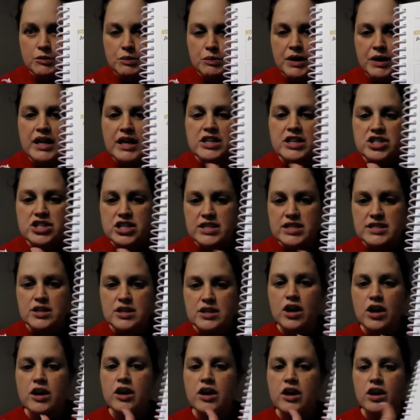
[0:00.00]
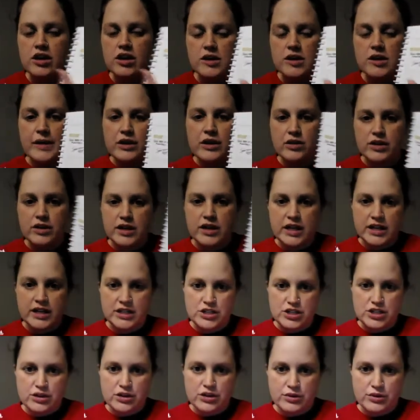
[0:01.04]
pages are all about getting
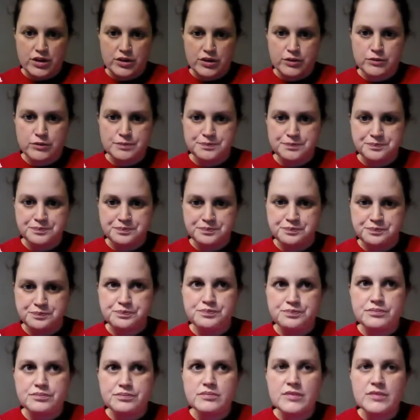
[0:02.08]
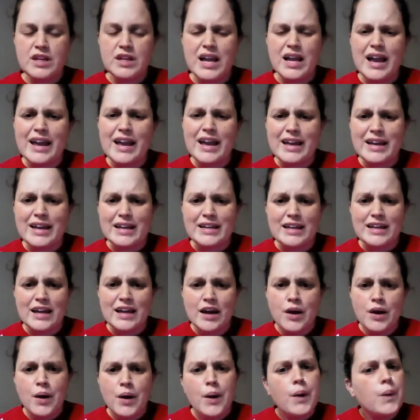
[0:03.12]
to know you and
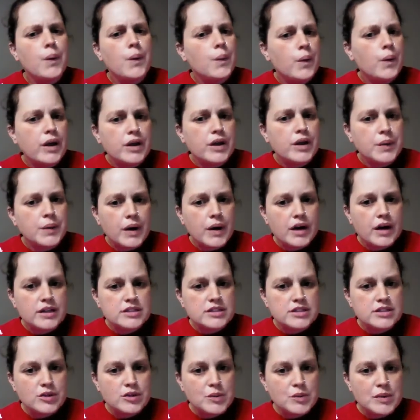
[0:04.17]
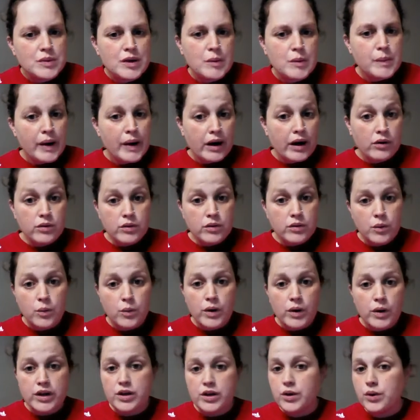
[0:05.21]
what you want to be about,
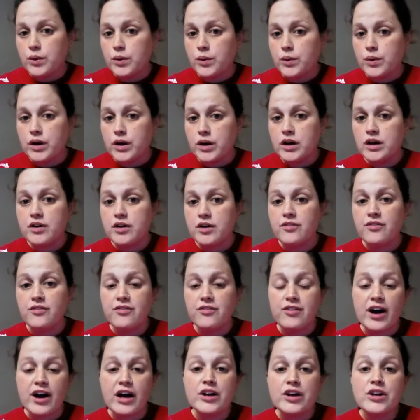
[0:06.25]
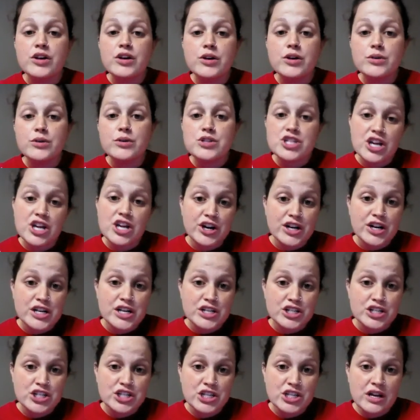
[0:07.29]
what you value,
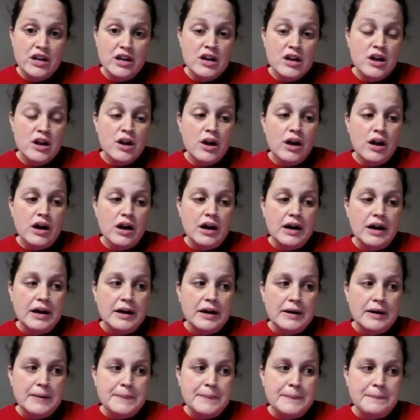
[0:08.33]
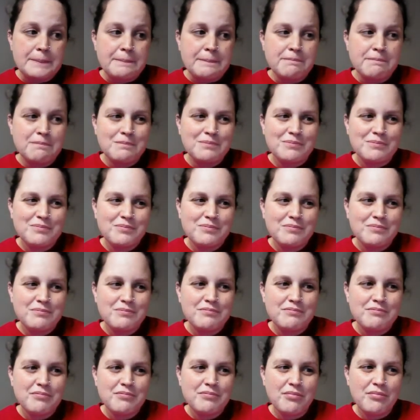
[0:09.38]
cherish.
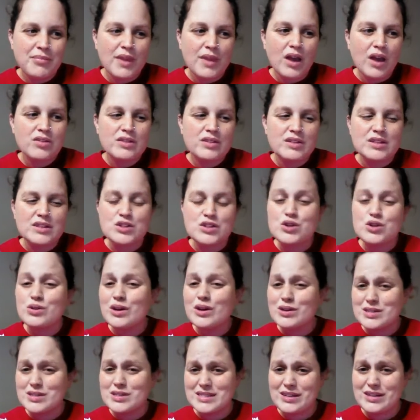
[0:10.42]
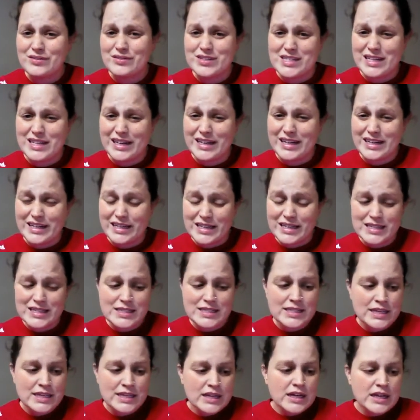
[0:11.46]
2017 ideas.
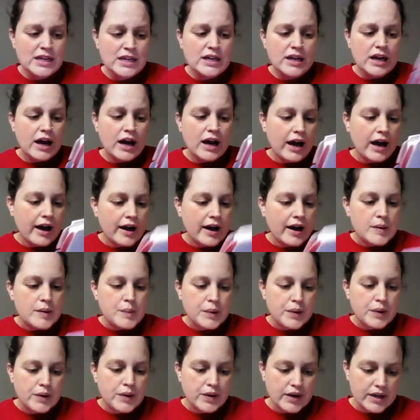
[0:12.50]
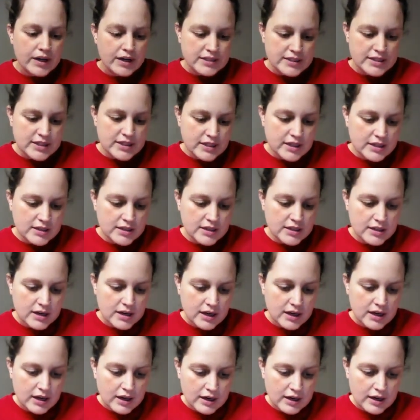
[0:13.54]
I put,
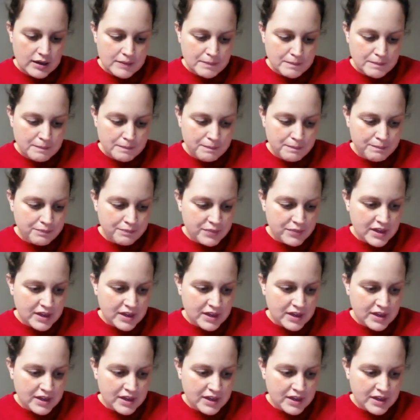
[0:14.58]
and